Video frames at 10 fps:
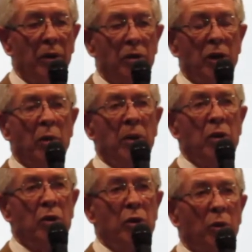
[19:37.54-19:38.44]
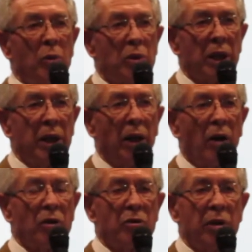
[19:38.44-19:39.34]
German Jews and
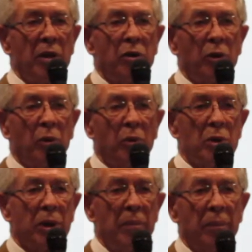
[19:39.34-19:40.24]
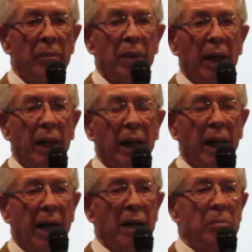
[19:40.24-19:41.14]
Austrian Jews
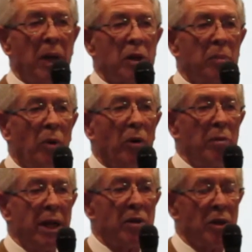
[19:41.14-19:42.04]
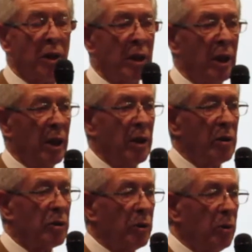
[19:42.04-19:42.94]
had much more reason
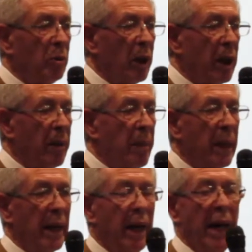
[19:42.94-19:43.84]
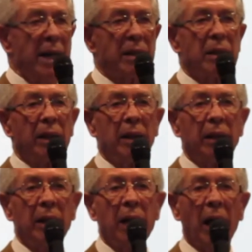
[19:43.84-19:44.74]
to uh, hate
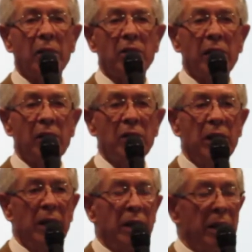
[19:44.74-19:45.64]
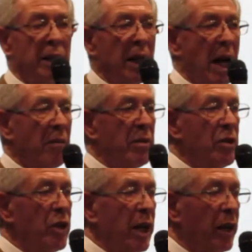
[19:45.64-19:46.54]
the Nazis than the
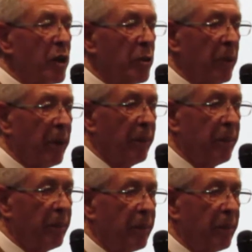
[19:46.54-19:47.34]
average Englishman.